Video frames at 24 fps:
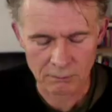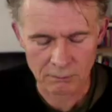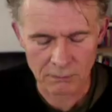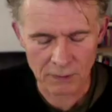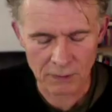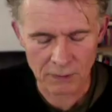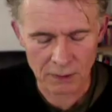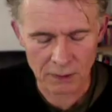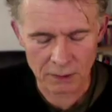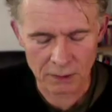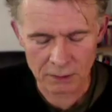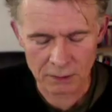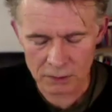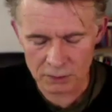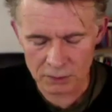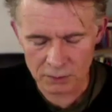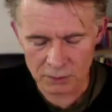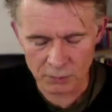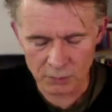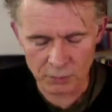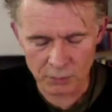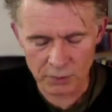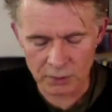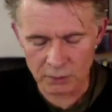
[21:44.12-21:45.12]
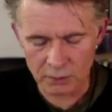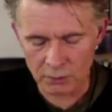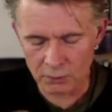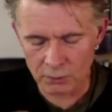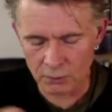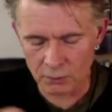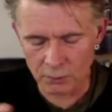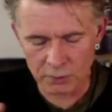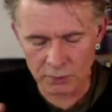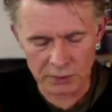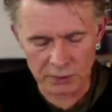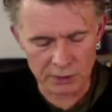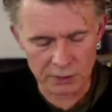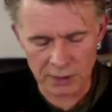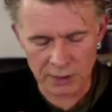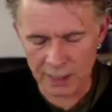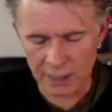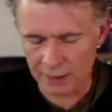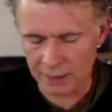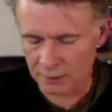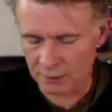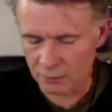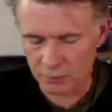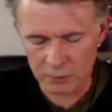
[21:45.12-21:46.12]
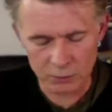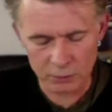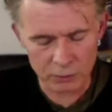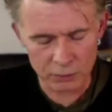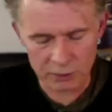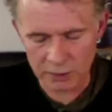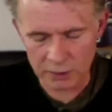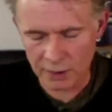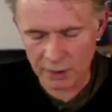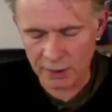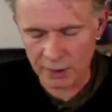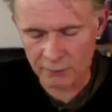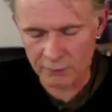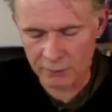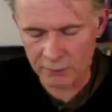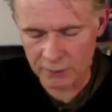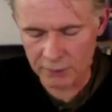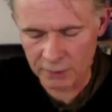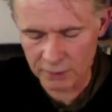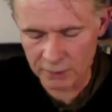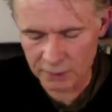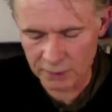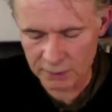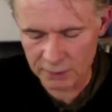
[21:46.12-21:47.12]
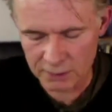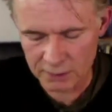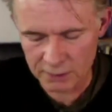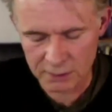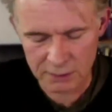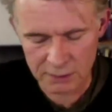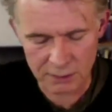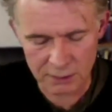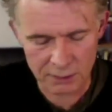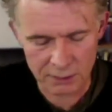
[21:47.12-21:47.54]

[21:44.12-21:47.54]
And it just be with that, with whatever is